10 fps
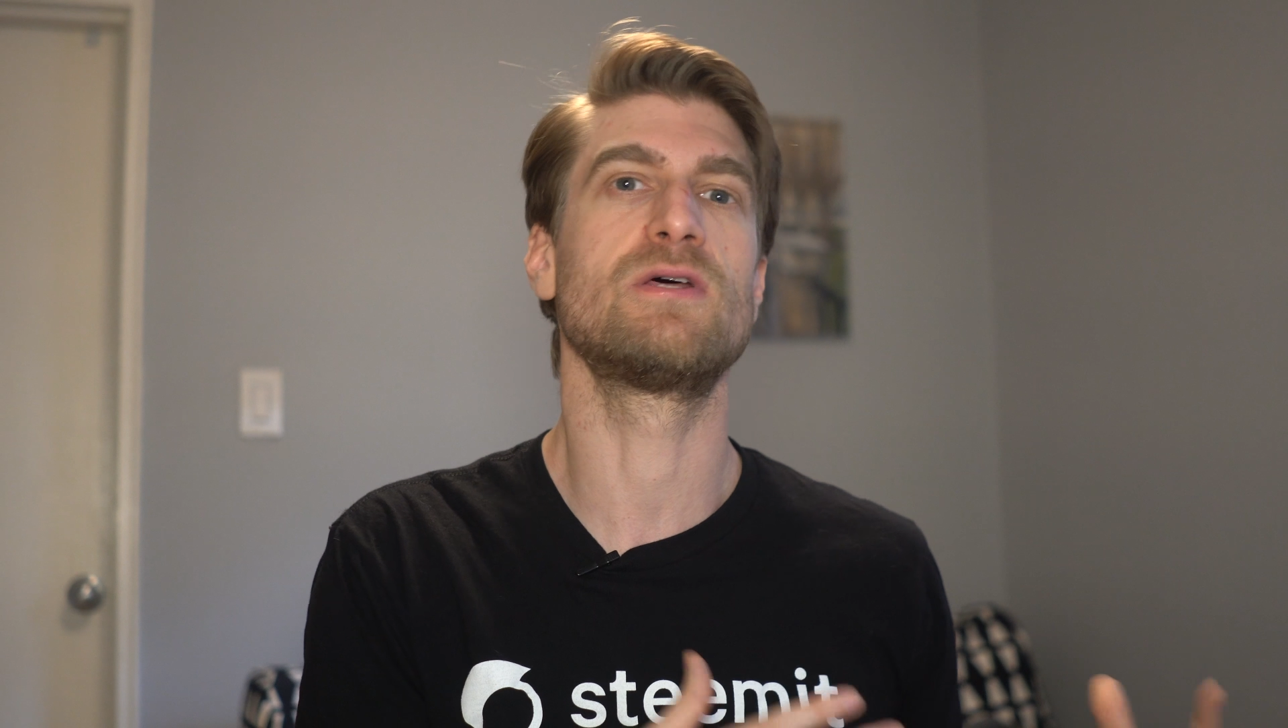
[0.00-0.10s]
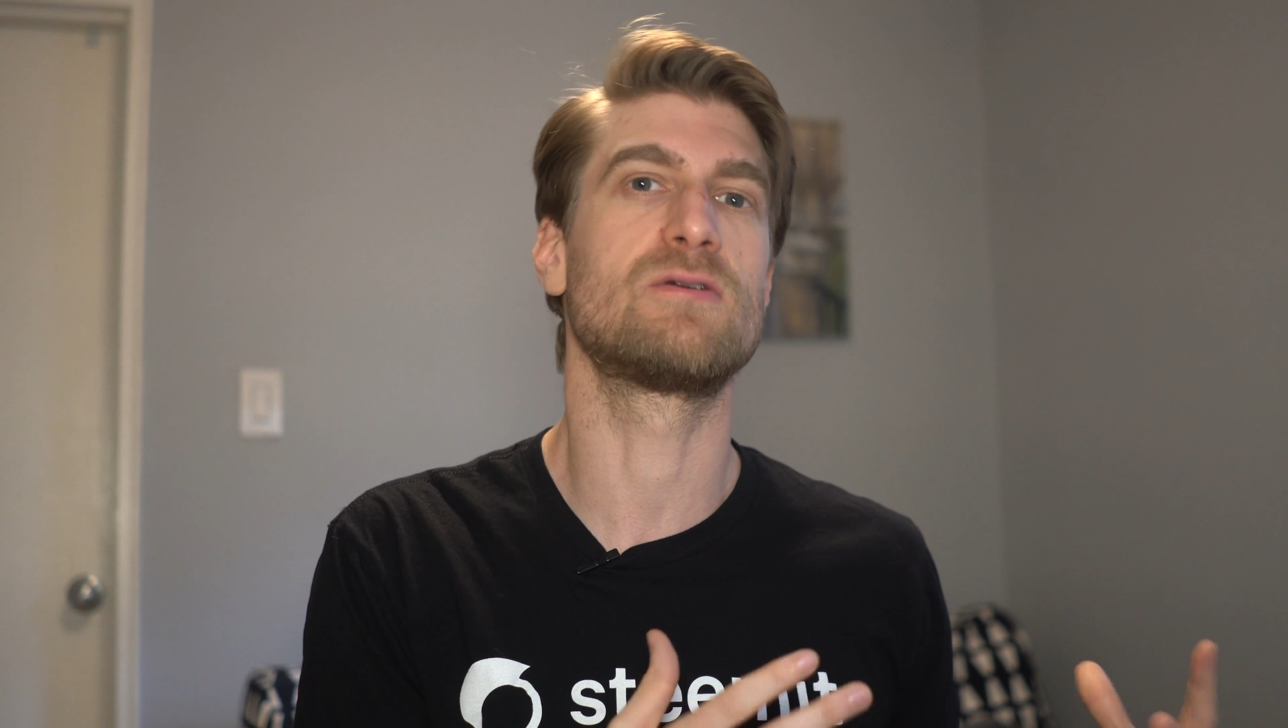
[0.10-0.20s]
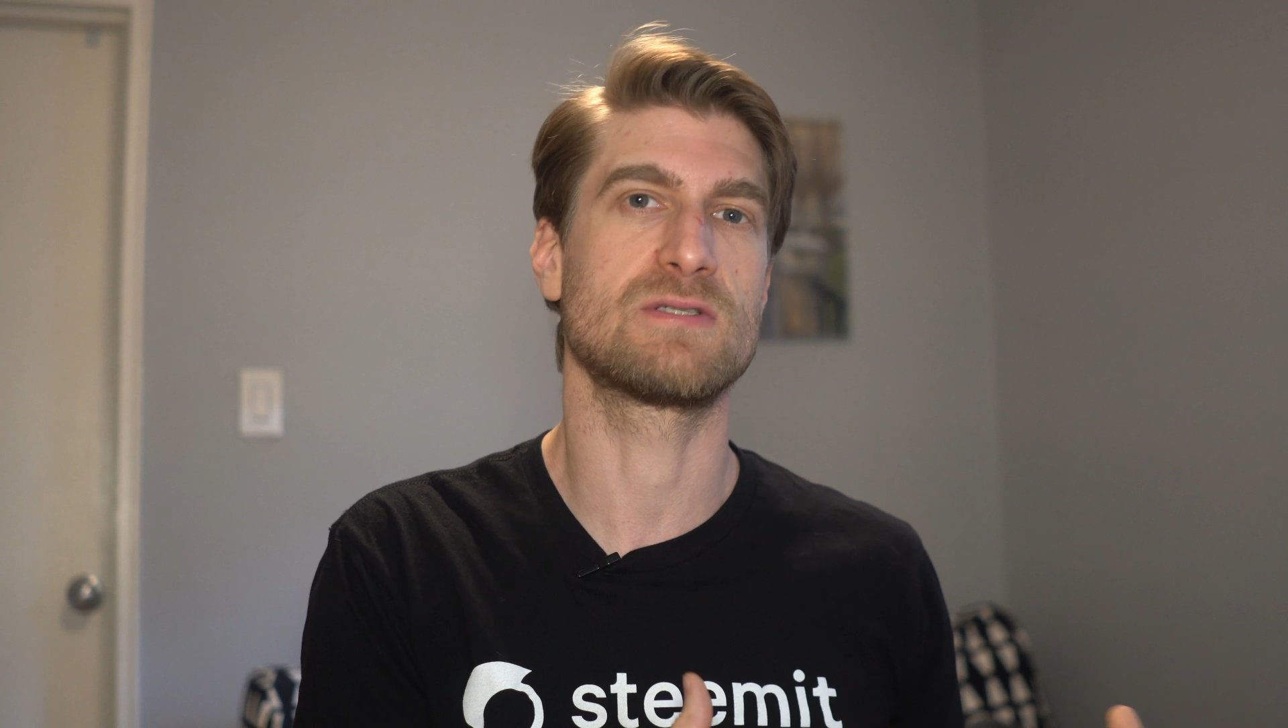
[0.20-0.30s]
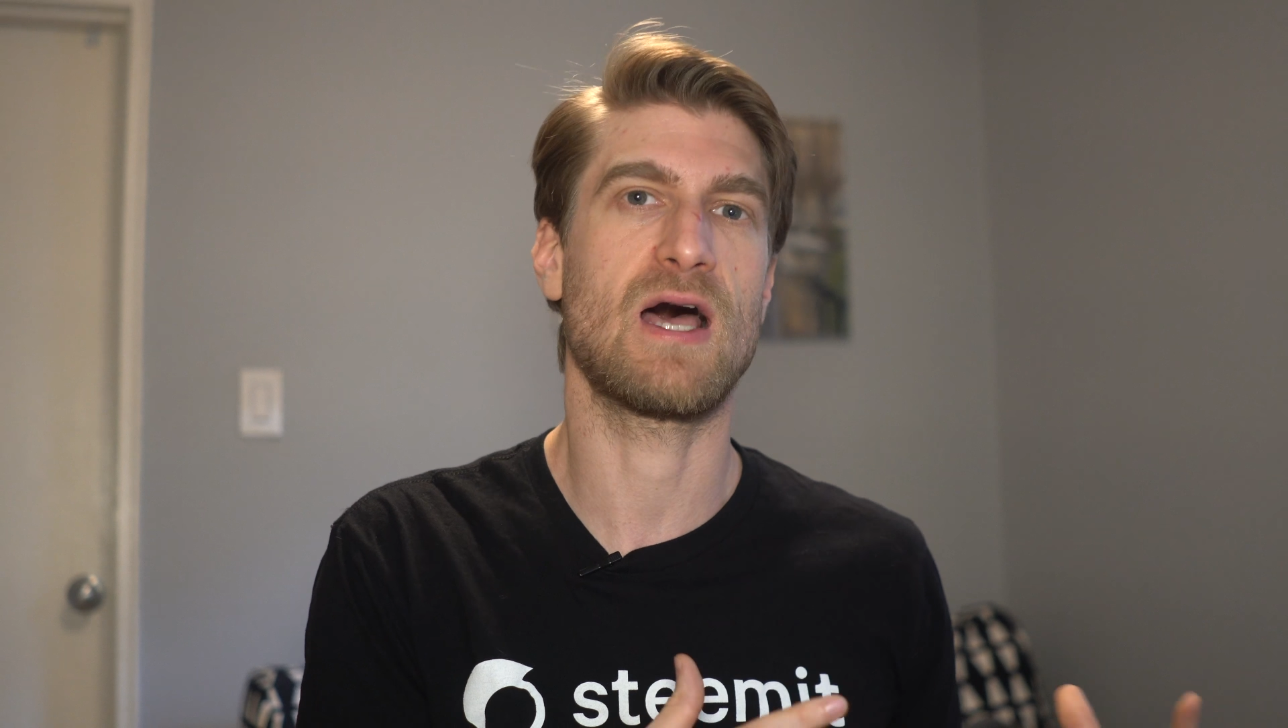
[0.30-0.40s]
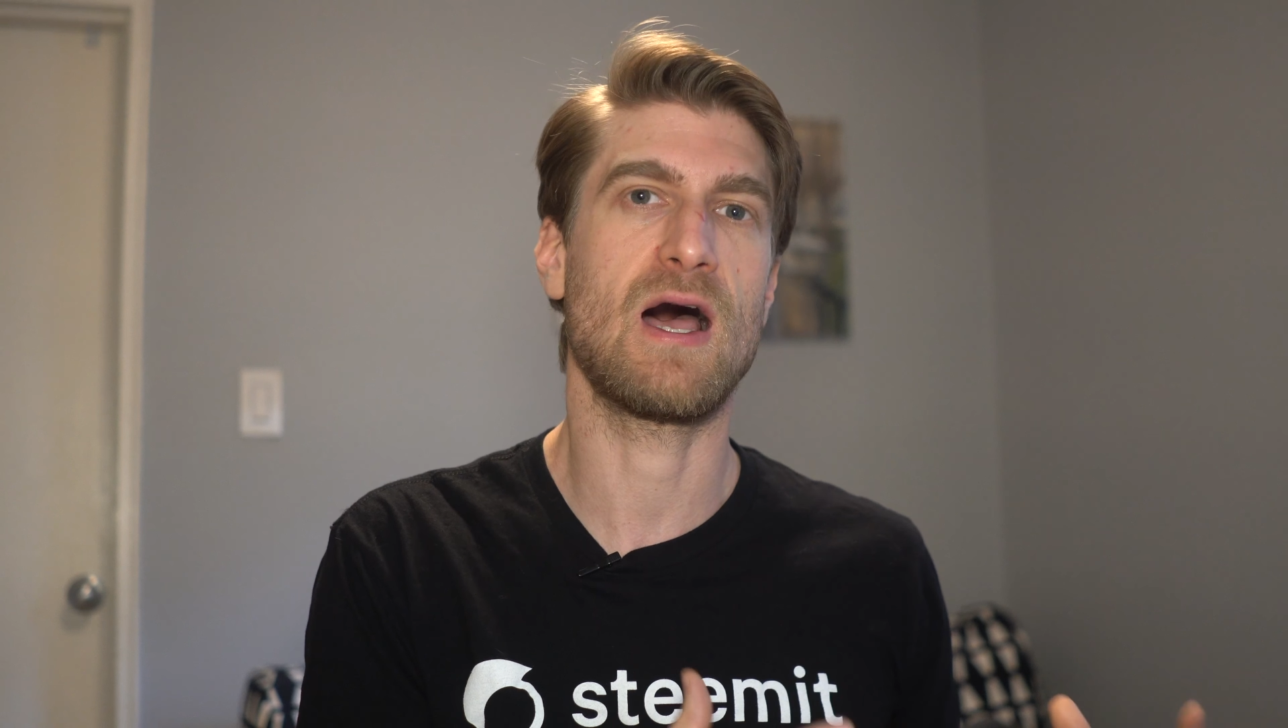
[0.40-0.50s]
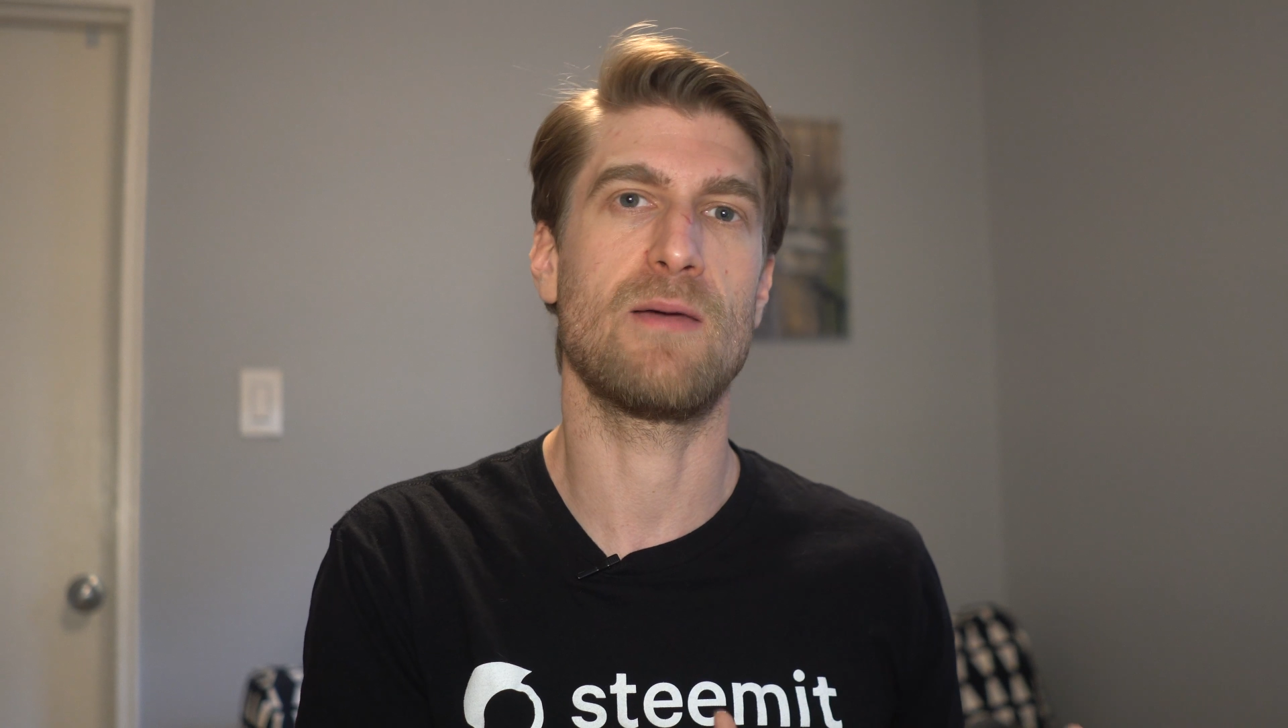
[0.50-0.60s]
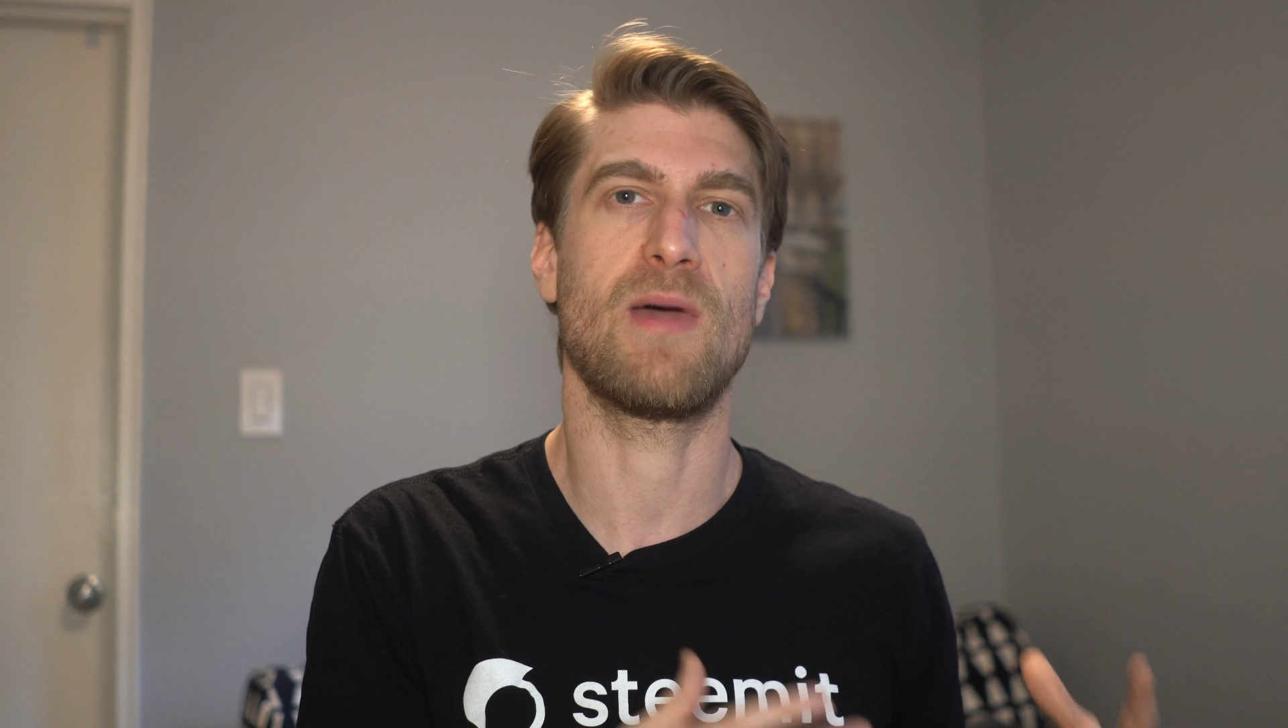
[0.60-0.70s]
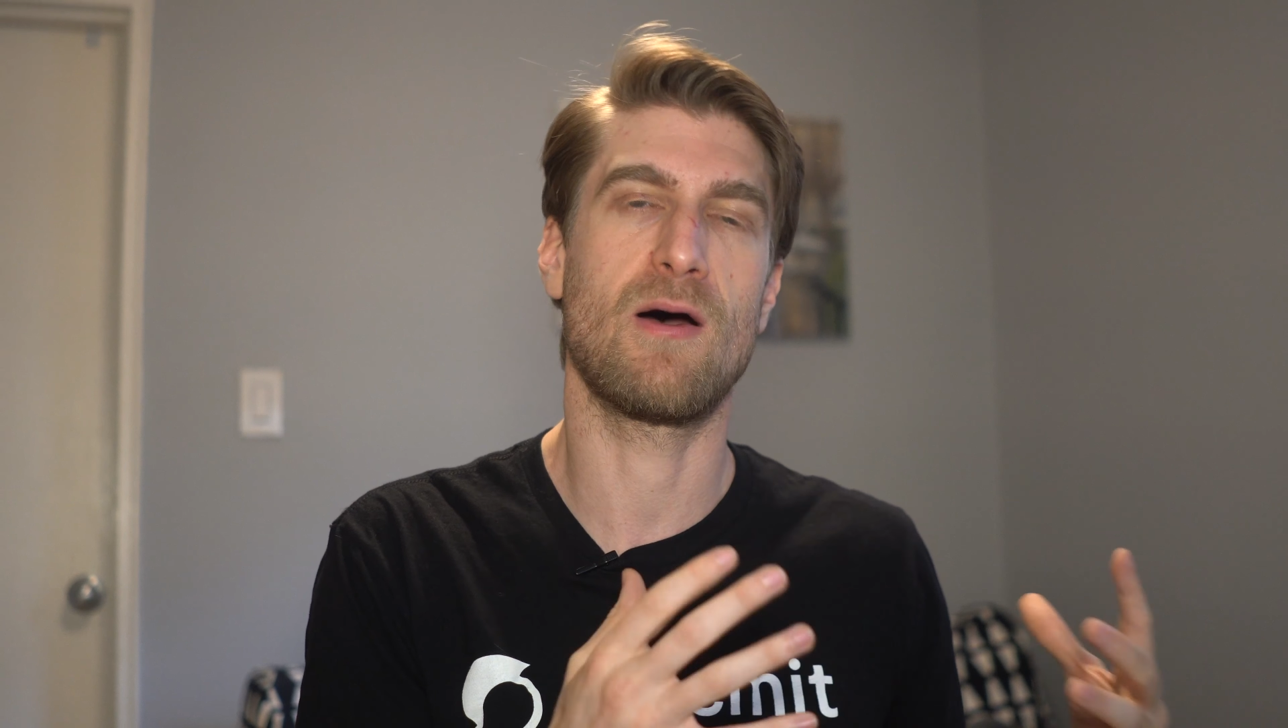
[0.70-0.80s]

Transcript: little time,